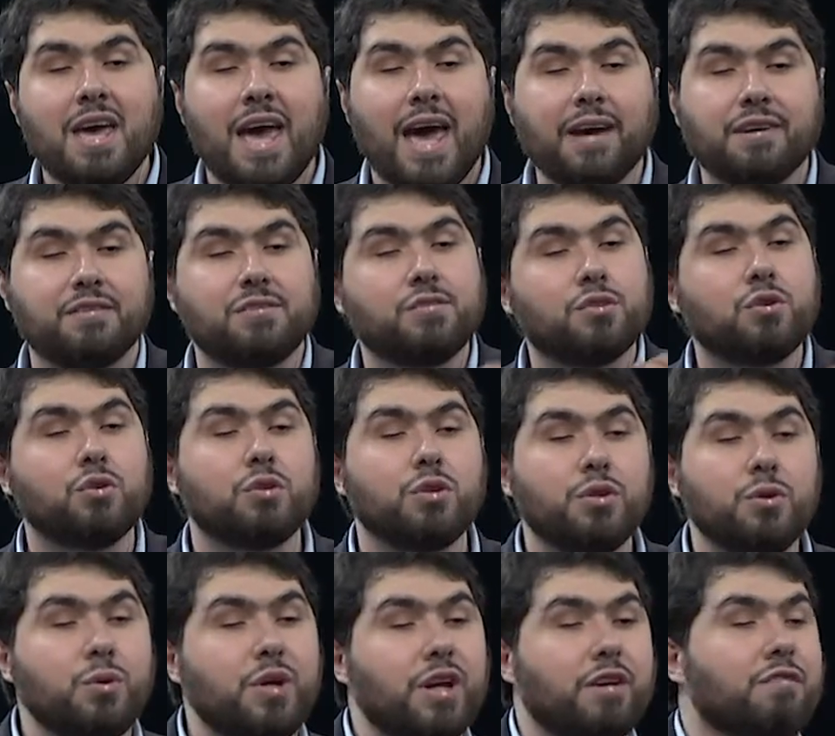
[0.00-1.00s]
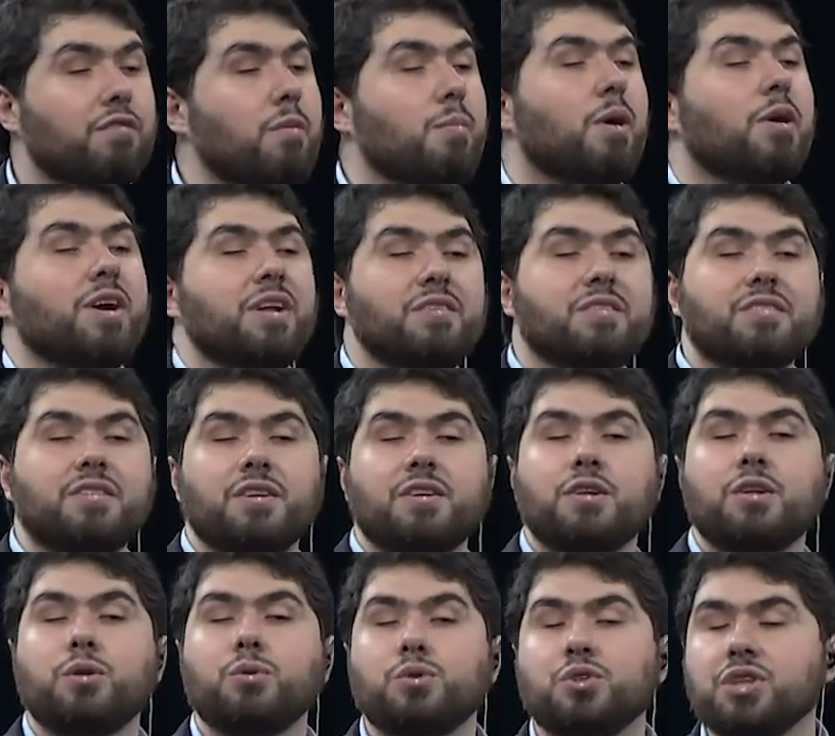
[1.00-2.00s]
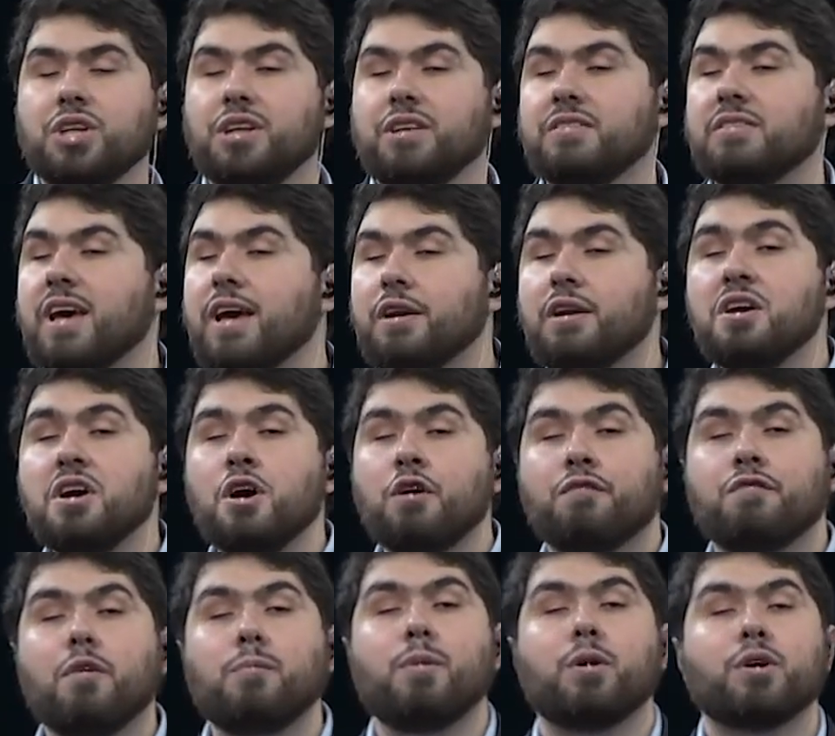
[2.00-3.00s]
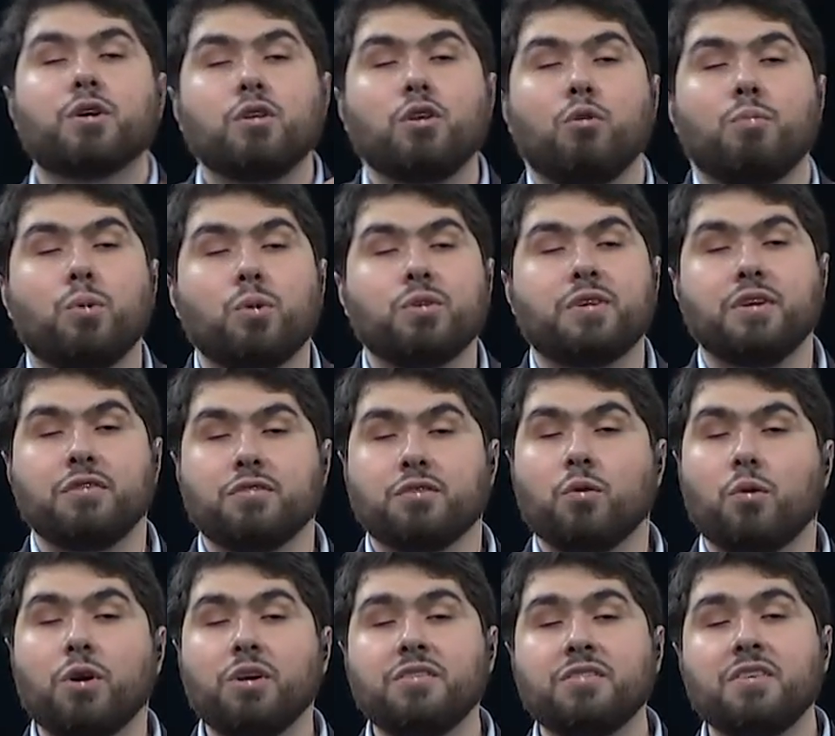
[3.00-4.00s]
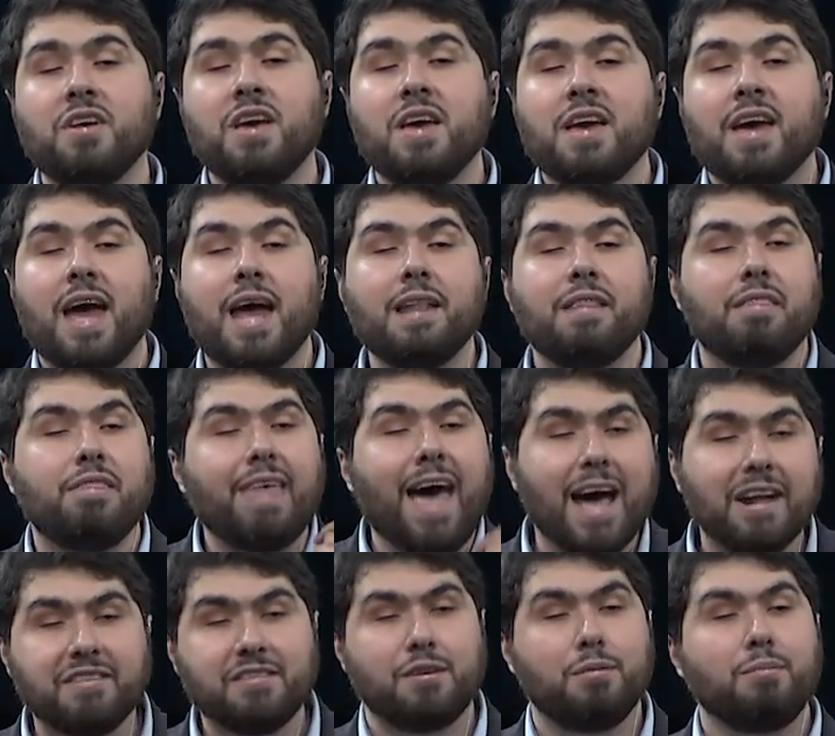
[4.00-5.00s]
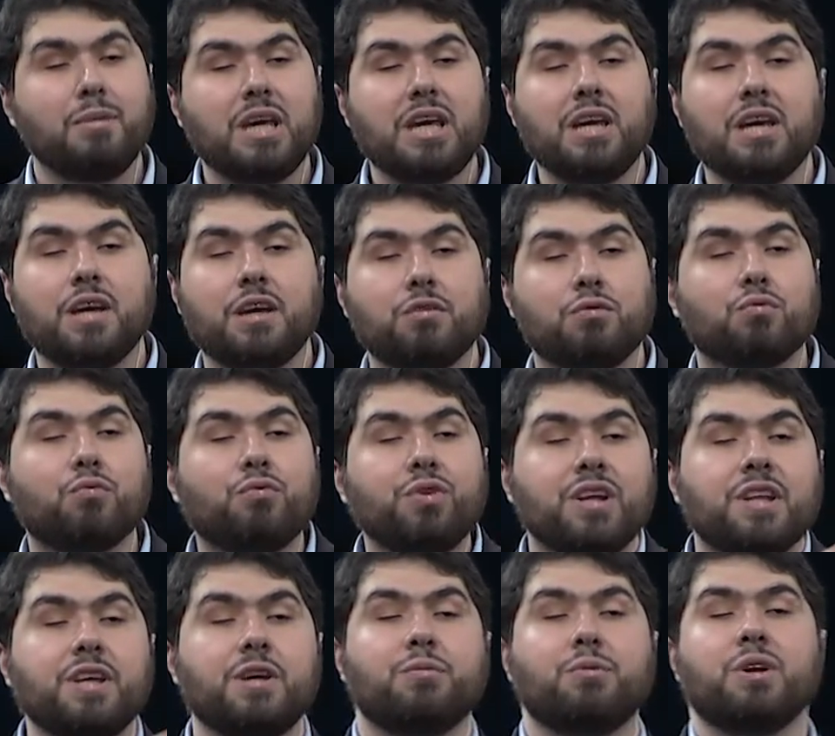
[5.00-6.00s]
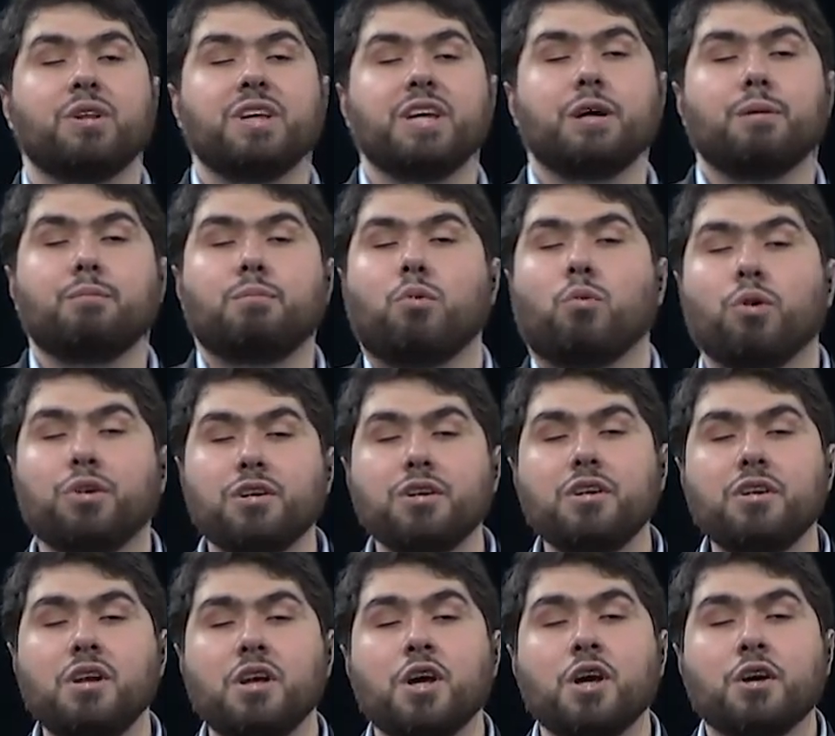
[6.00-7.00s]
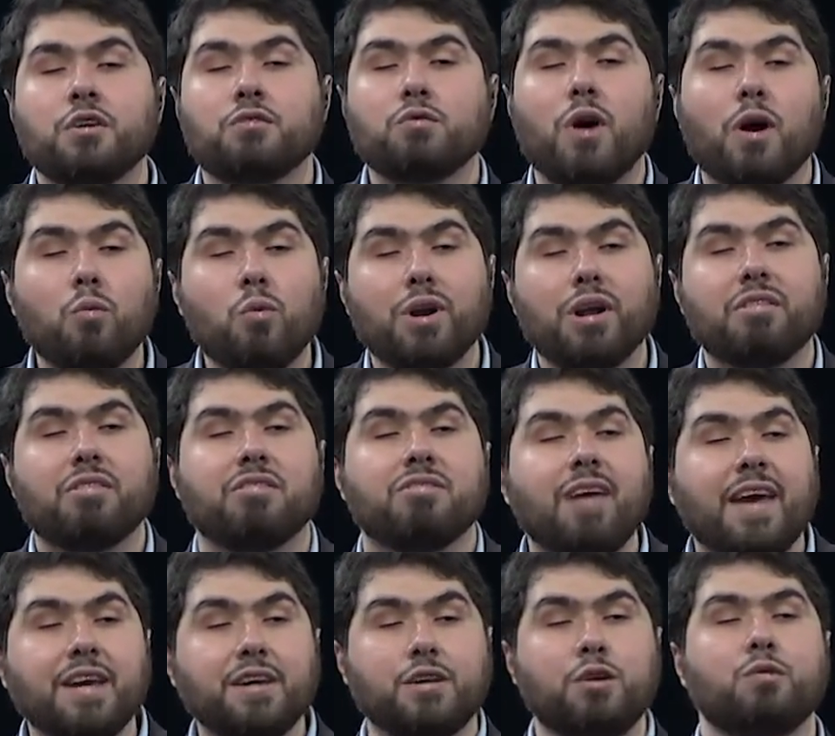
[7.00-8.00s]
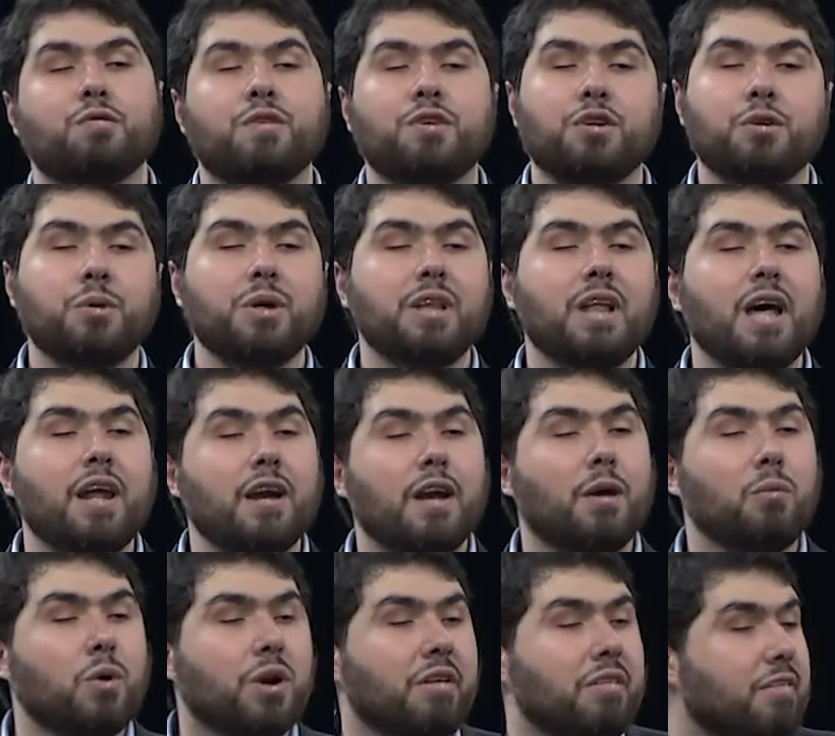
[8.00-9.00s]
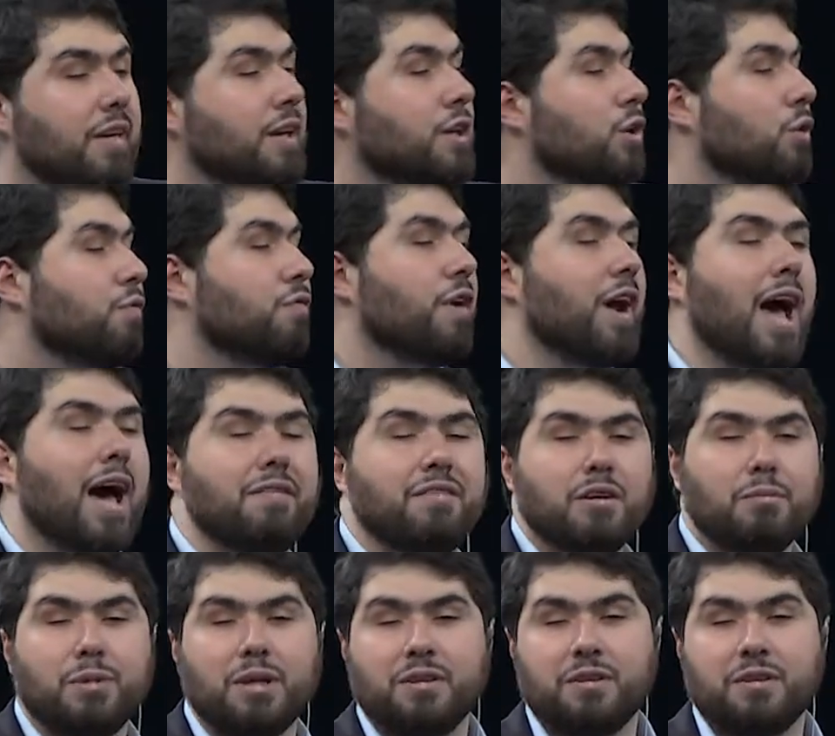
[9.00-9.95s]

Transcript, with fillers: excluded from our institutions and from our global discourse. And that, to me, is really, really important. So I want to thank you for doing that, and I want to thank you for having me